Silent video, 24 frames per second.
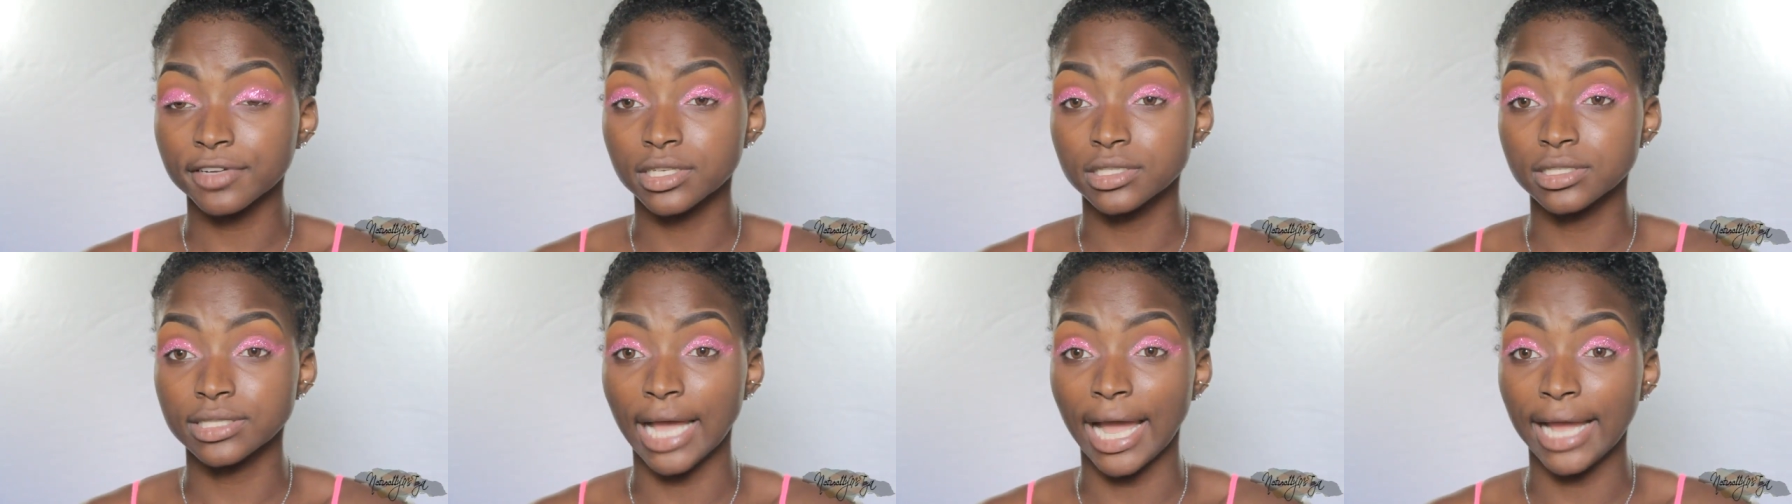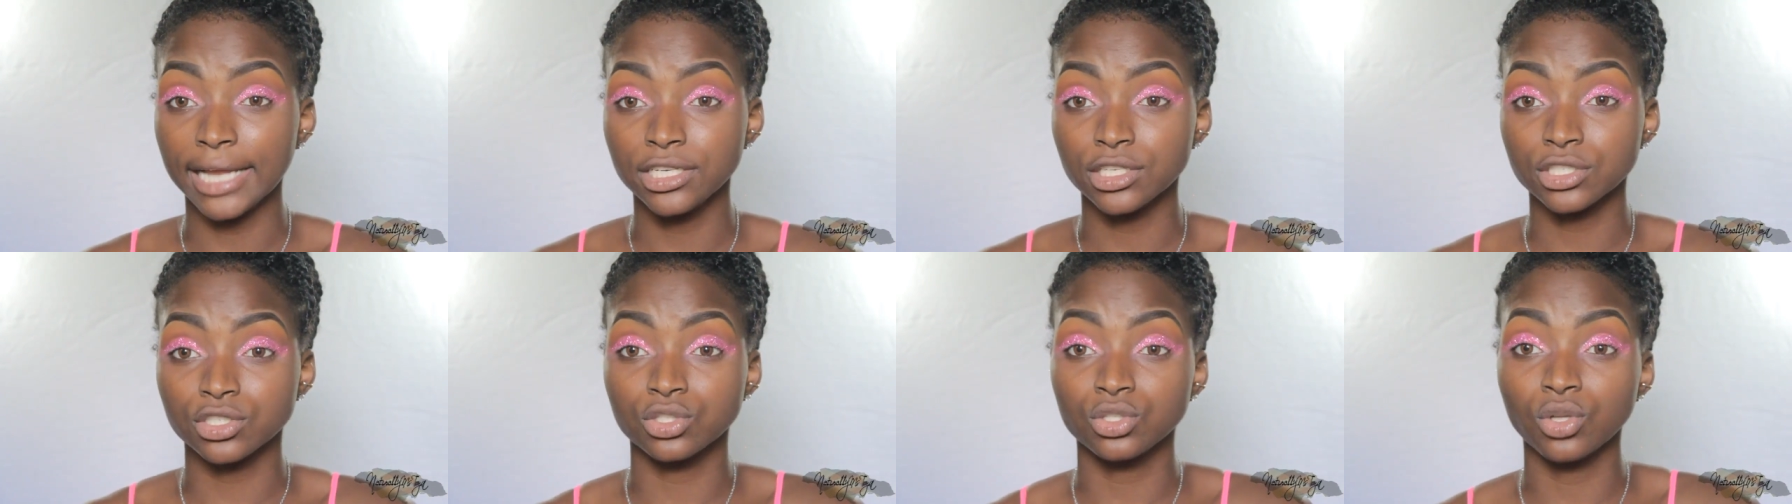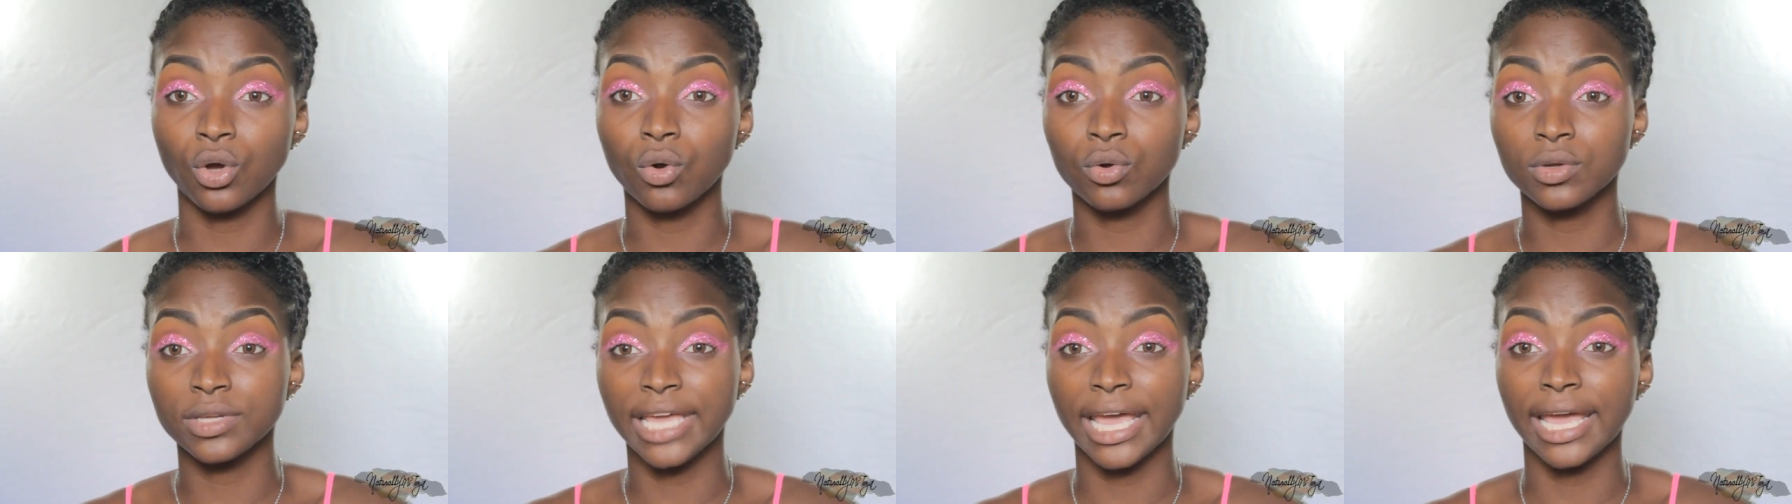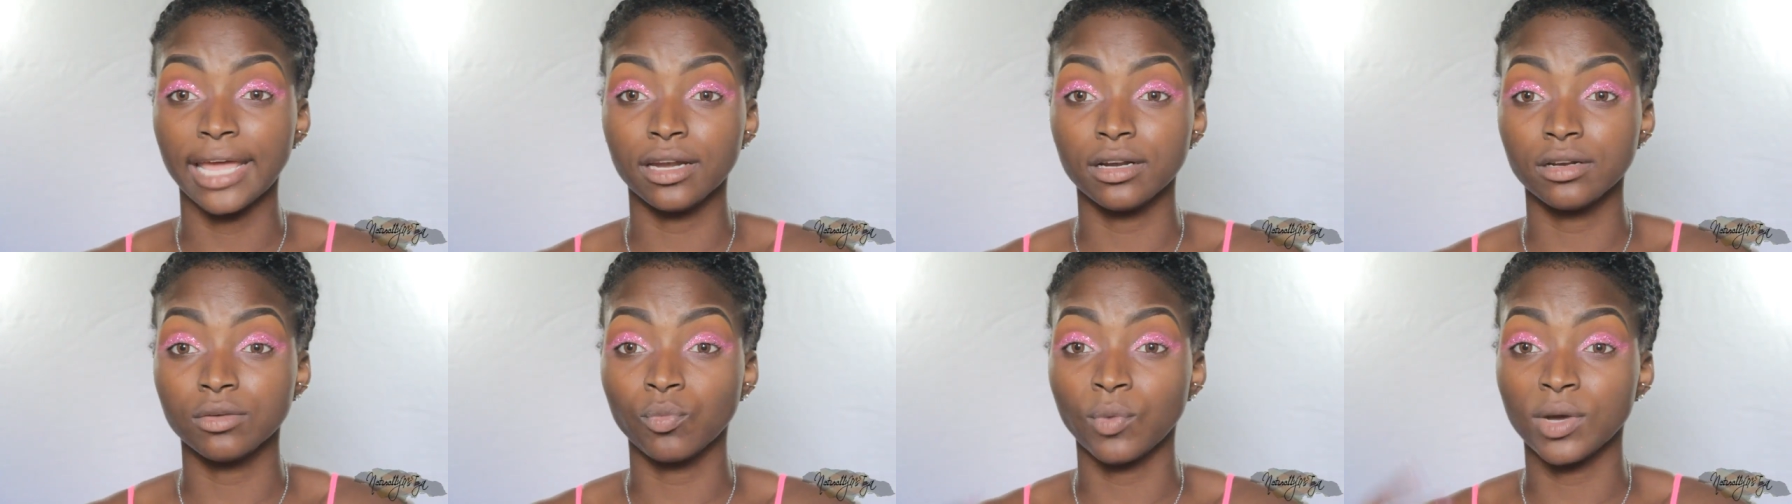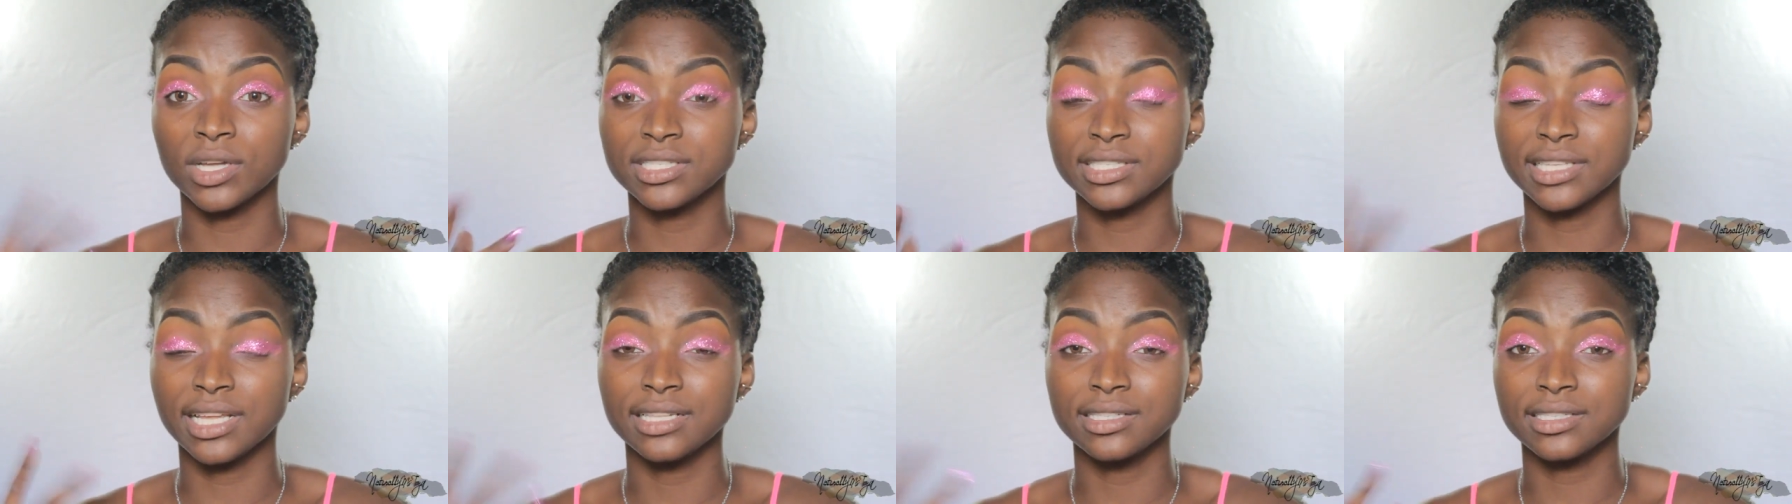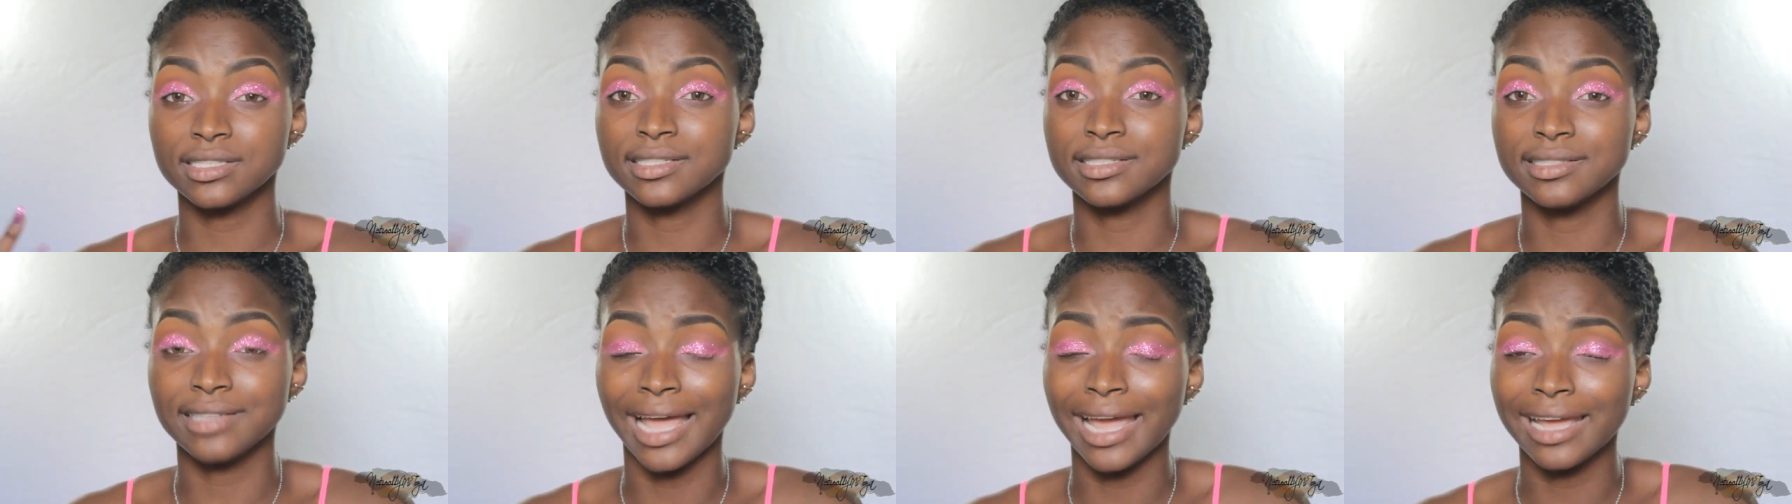because I just don't get what
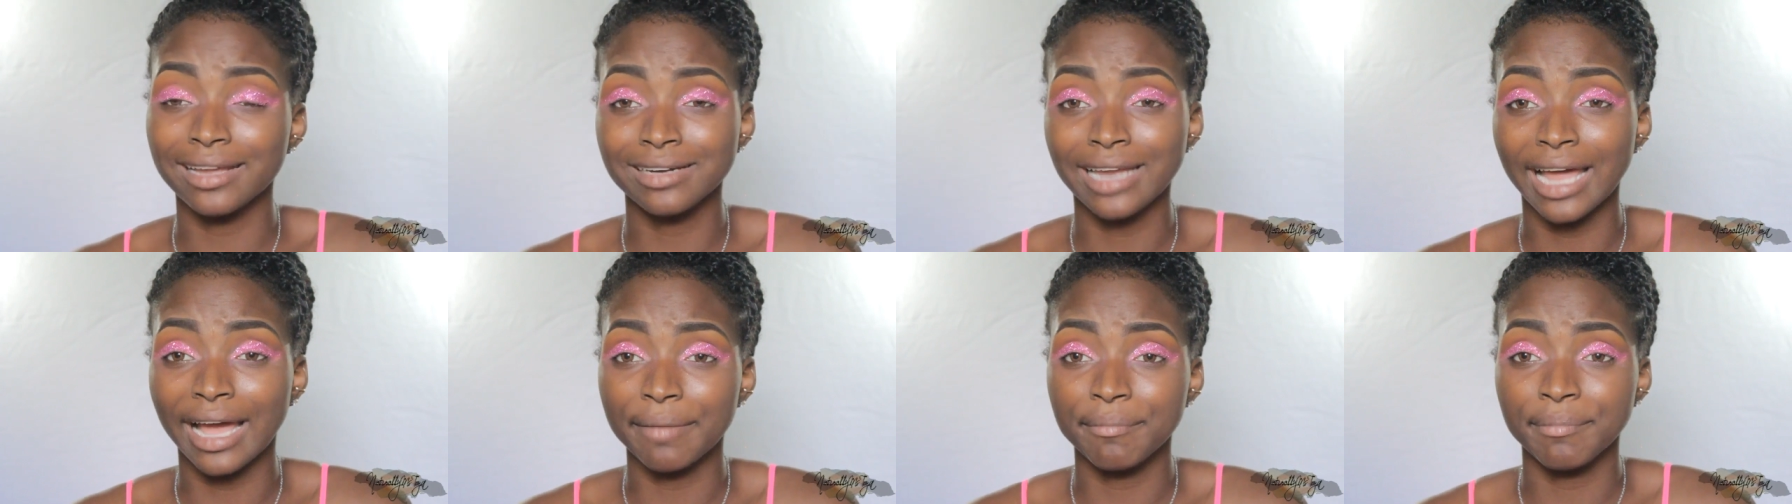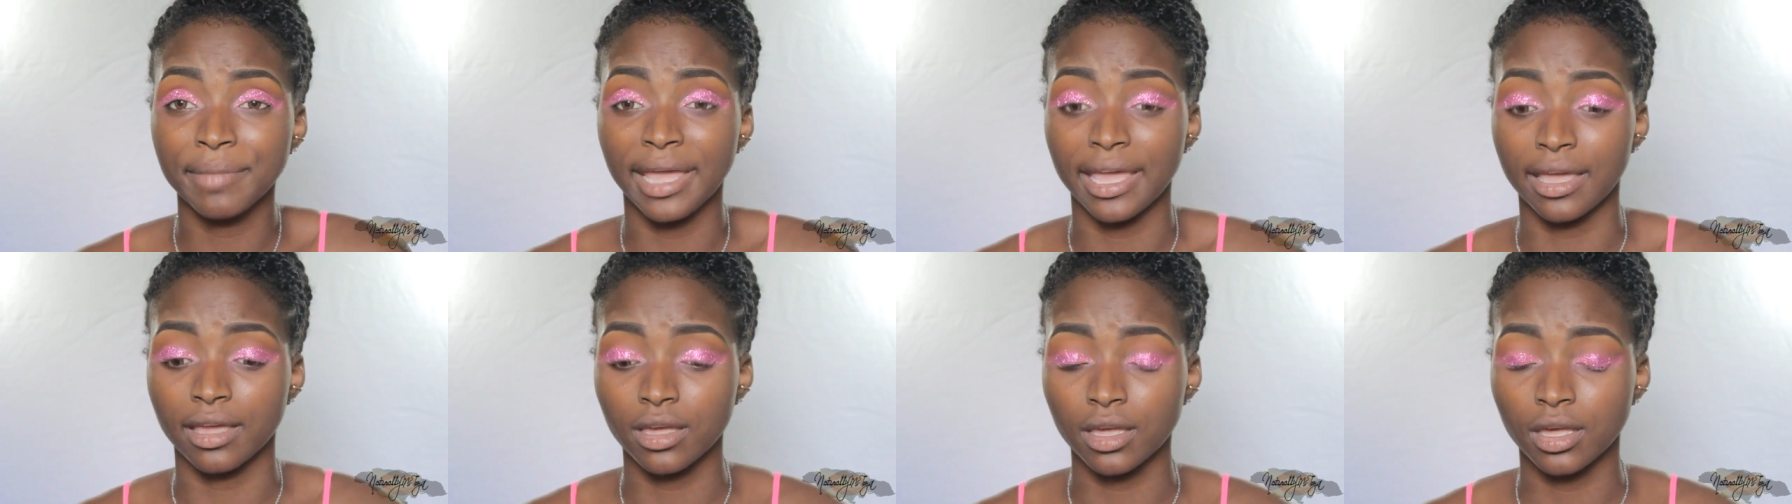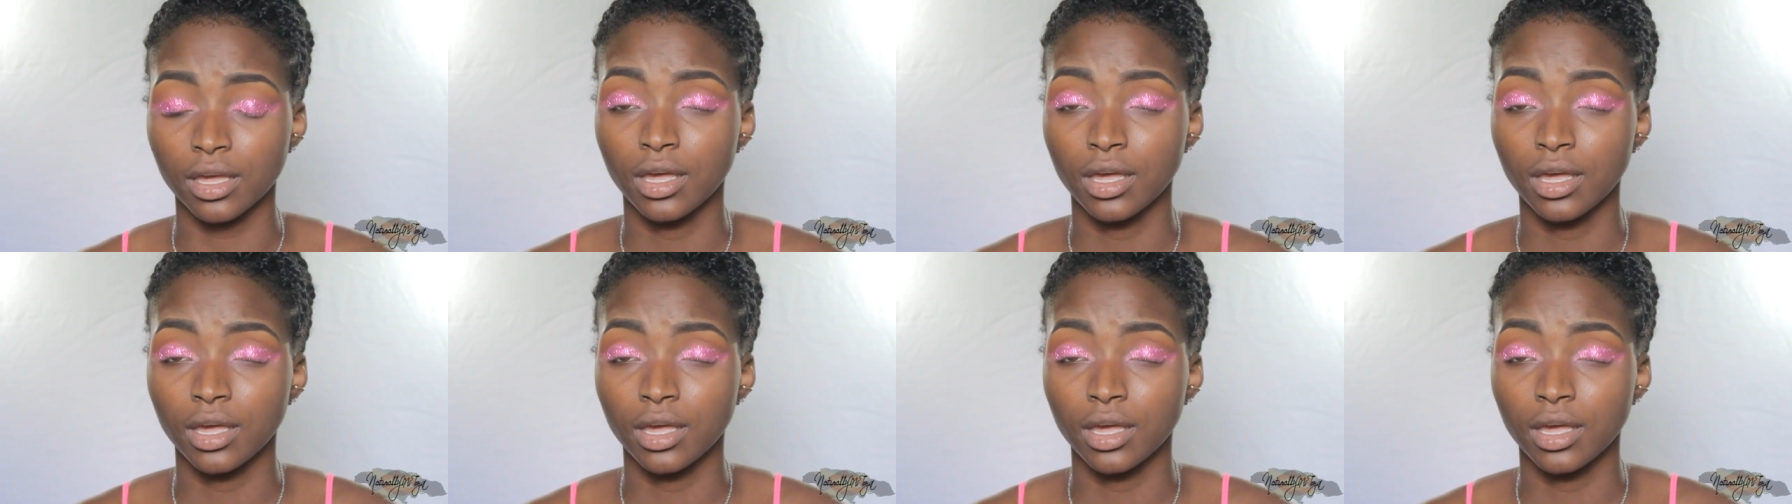sense like that make.